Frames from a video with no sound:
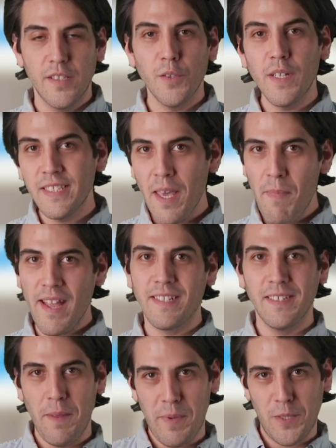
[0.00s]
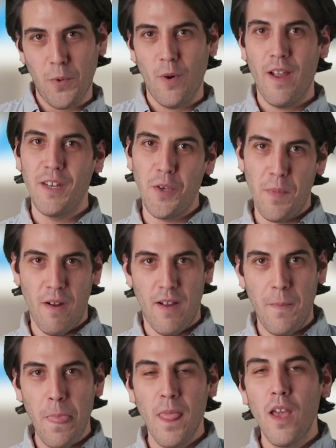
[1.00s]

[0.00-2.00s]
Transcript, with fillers: So let's get back to Lipitor and Humira.